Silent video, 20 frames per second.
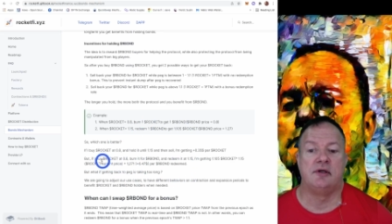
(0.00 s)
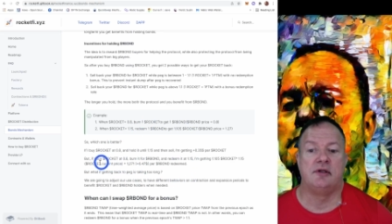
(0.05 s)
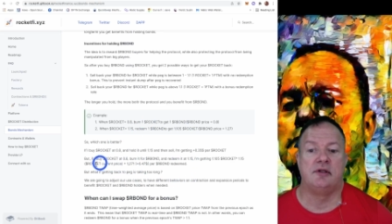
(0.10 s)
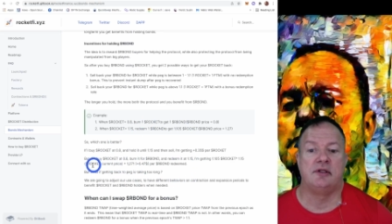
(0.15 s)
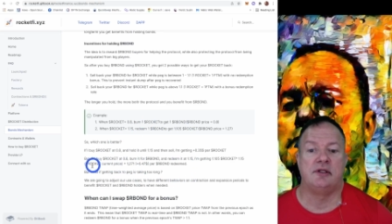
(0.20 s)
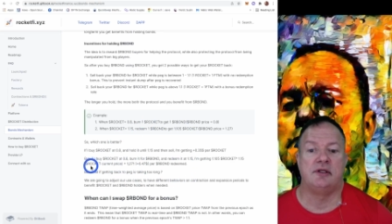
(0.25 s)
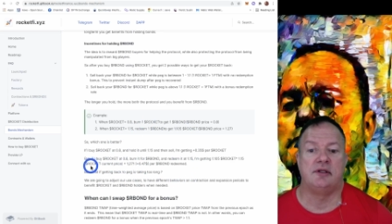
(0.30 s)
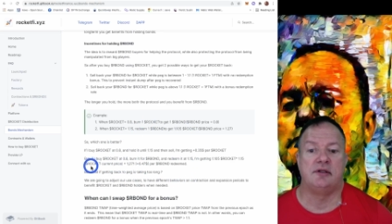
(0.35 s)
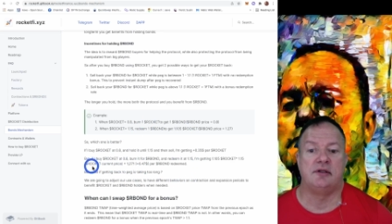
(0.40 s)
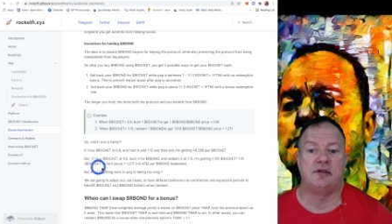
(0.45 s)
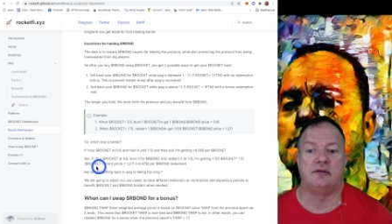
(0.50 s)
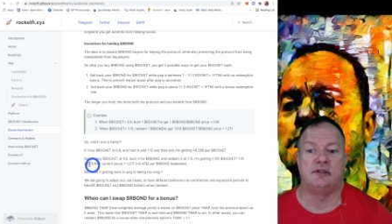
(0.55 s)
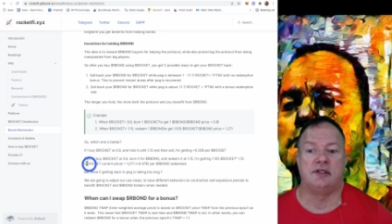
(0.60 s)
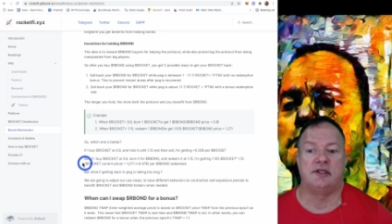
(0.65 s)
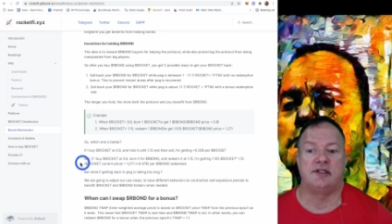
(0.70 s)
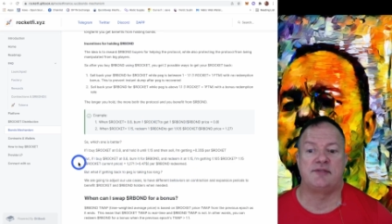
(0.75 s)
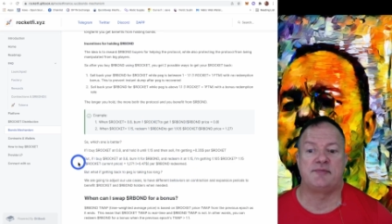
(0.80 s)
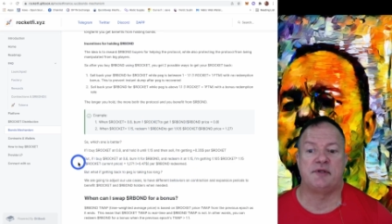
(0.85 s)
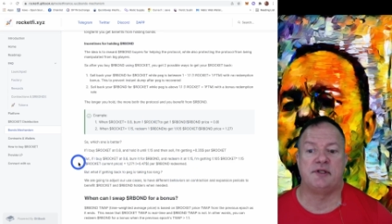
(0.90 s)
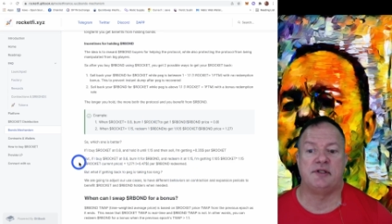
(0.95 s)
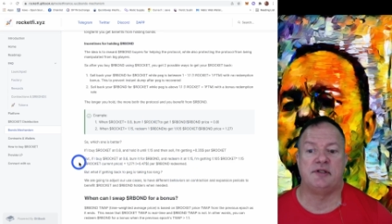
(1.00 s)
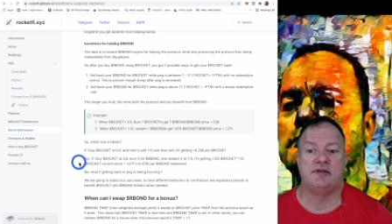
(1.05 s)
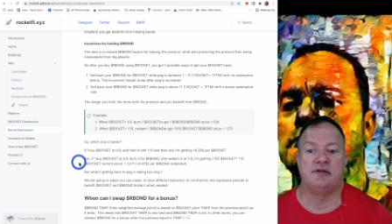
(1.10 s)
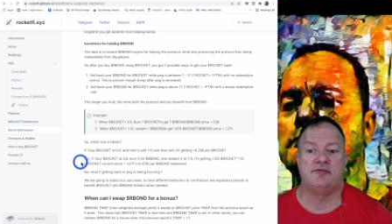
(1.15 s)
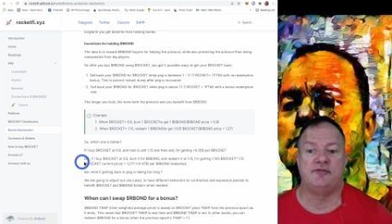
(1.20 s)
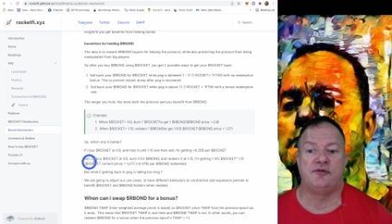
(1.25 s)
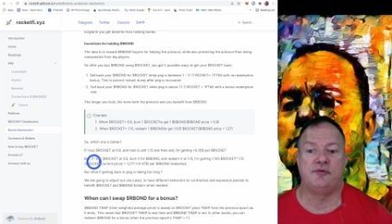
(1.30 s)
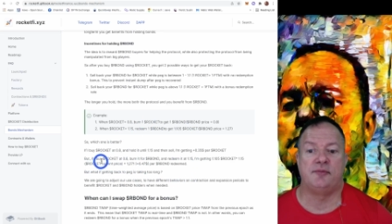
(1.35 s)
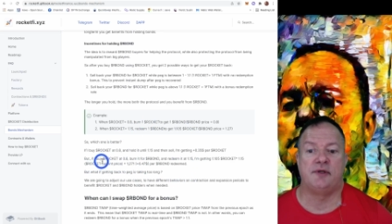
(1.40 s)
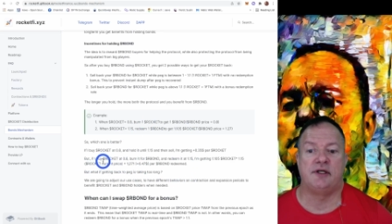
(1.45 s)
They explain,
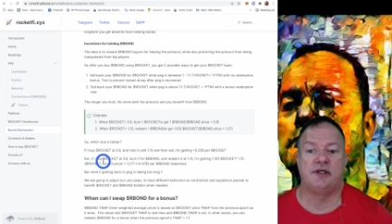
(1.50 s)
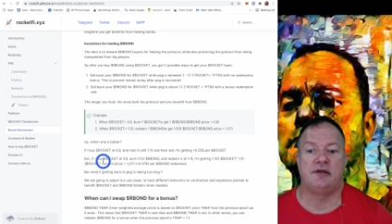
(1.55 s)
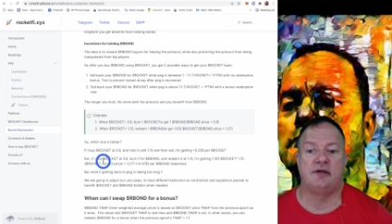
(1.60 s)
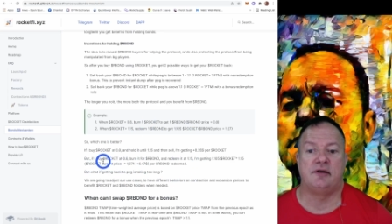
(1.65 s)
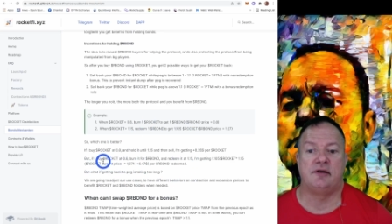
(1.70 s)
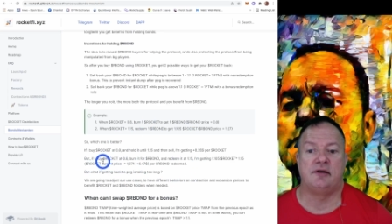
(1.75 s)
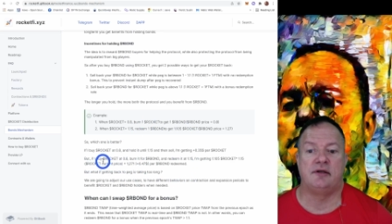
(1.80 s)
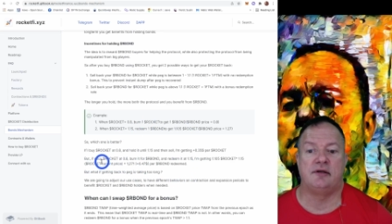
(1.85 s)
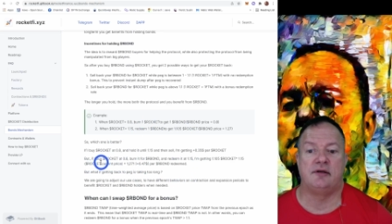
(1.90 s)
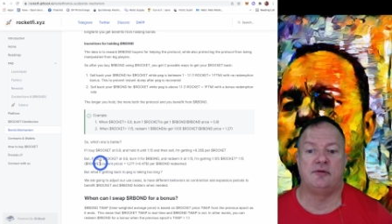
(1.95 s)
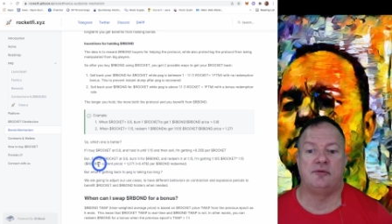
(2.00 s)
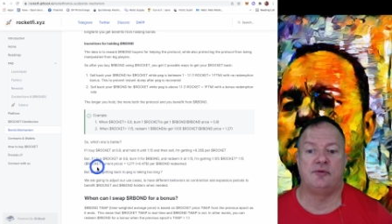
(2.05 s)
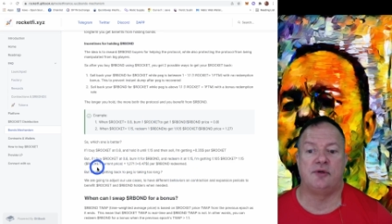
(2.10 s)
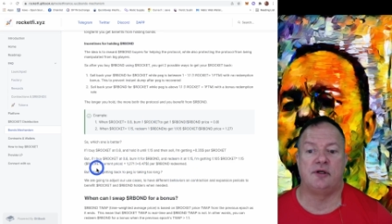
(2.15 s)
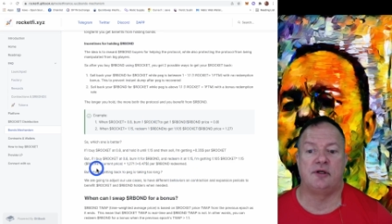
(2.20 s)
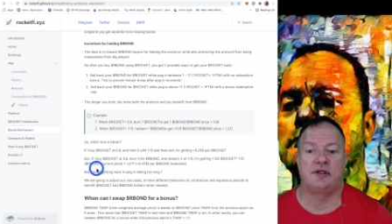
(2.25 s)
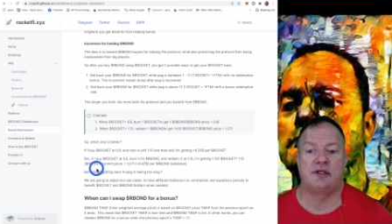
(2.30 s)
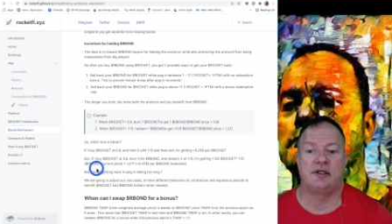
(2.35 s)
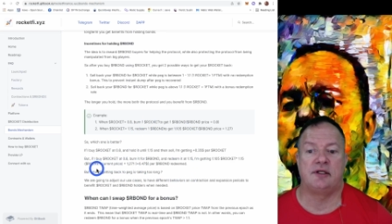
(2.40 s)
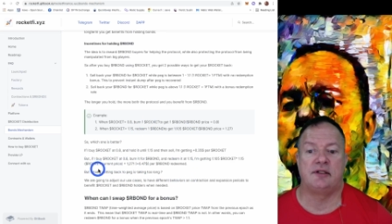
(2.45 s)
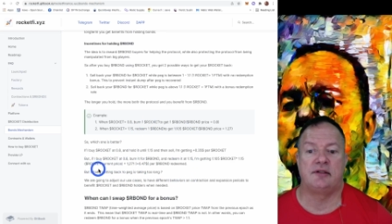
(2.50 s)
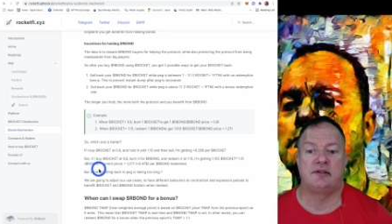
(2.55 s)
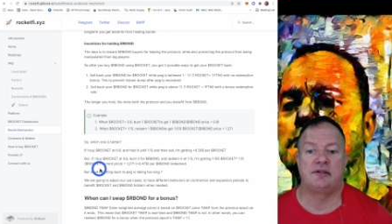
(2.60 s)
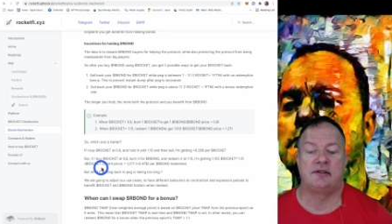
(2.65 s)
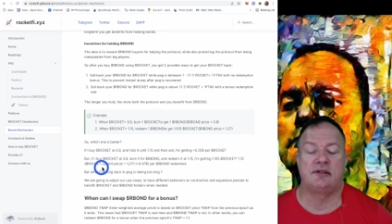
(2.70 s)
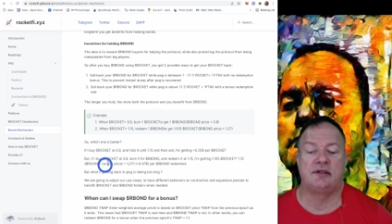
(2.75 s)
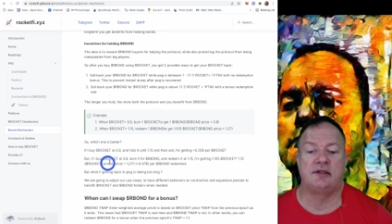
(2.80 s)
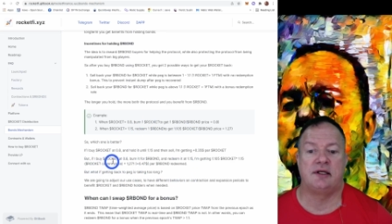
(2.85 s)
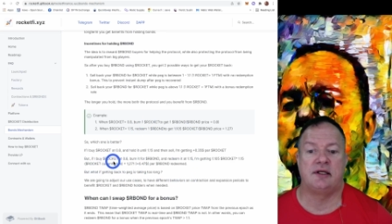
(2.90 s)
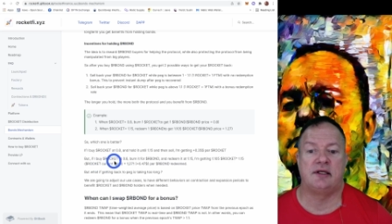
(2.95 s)
if you buy a
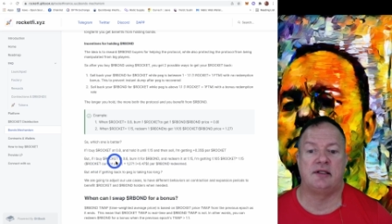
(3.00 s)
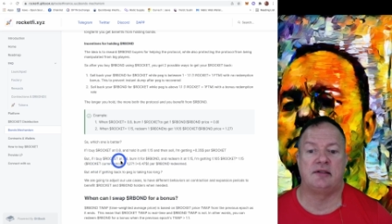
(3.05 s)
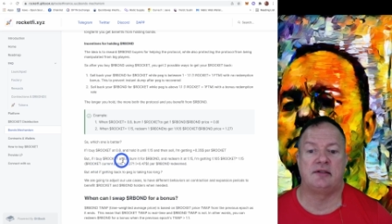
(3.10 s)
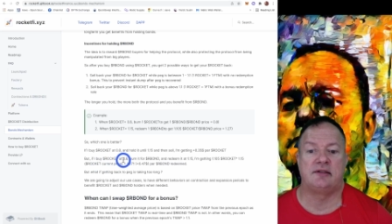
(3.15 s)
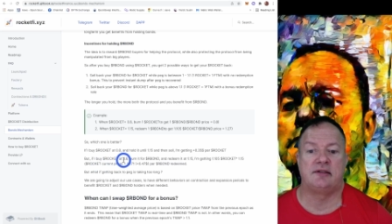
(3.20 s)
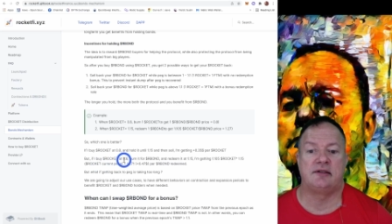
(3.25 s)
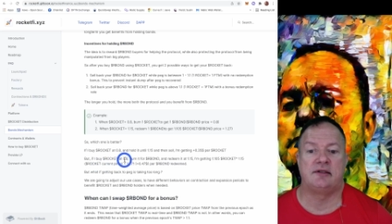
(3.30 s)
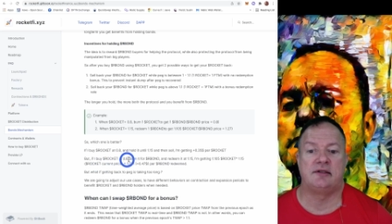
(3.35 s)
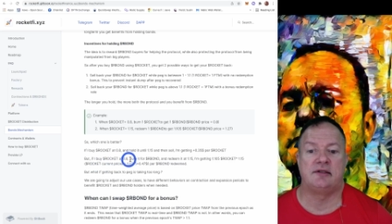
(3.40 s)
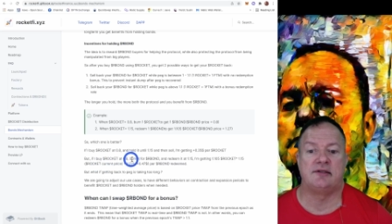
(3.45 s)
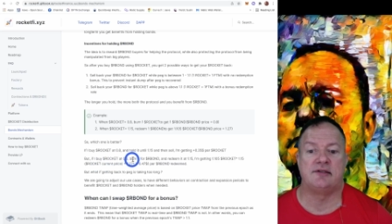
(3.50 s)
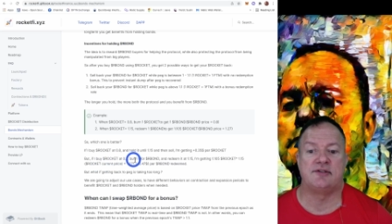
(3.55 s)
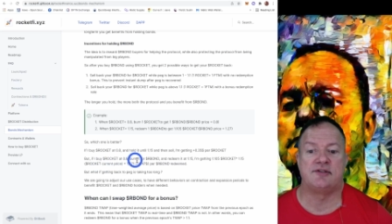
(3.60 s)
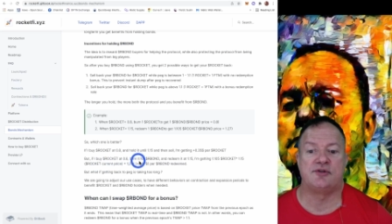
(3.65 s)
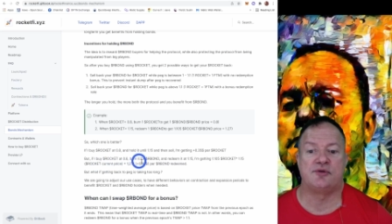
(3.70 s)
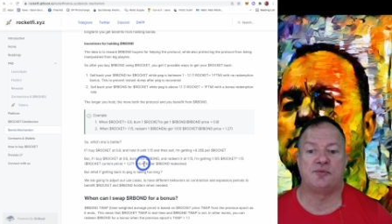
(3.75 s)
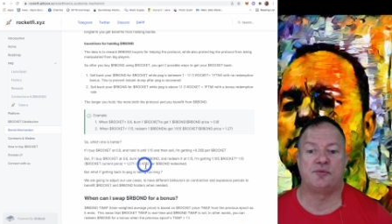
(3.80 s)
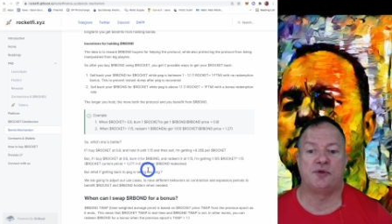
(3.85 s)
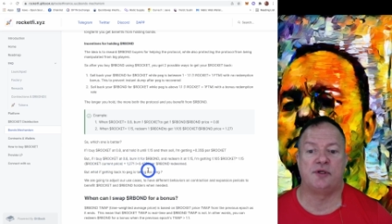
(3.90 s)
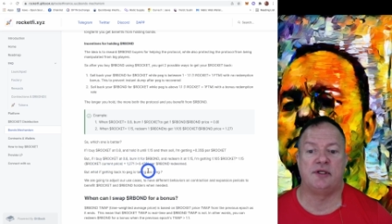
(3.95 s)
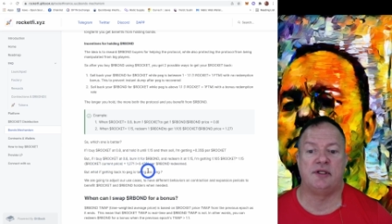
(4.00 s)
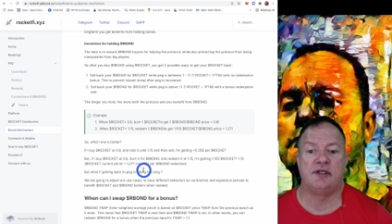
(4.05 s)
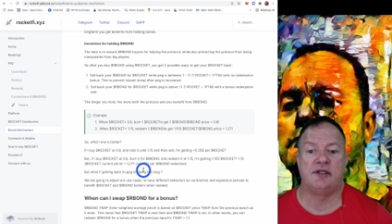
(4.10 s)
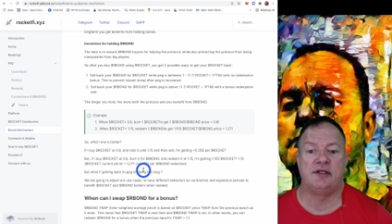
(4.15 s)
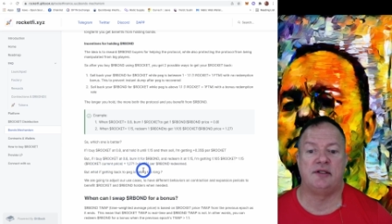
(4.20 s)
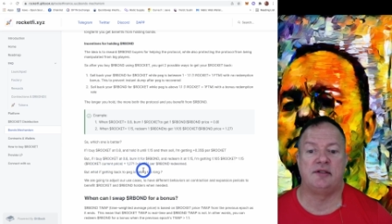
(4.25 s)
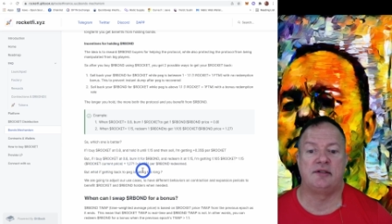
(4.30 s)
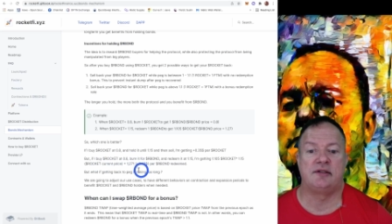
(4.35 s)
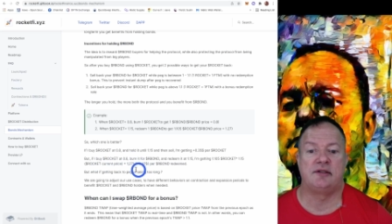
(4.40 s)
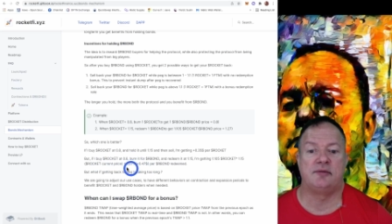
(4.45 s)
Rocket at
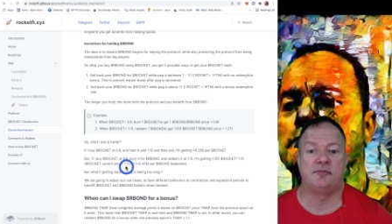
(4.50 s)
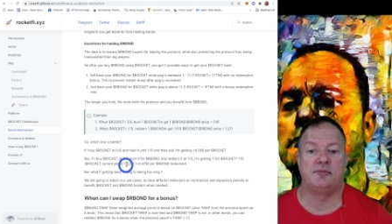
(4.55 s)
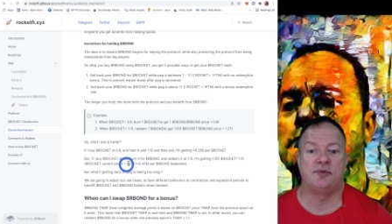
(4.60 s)
0.8,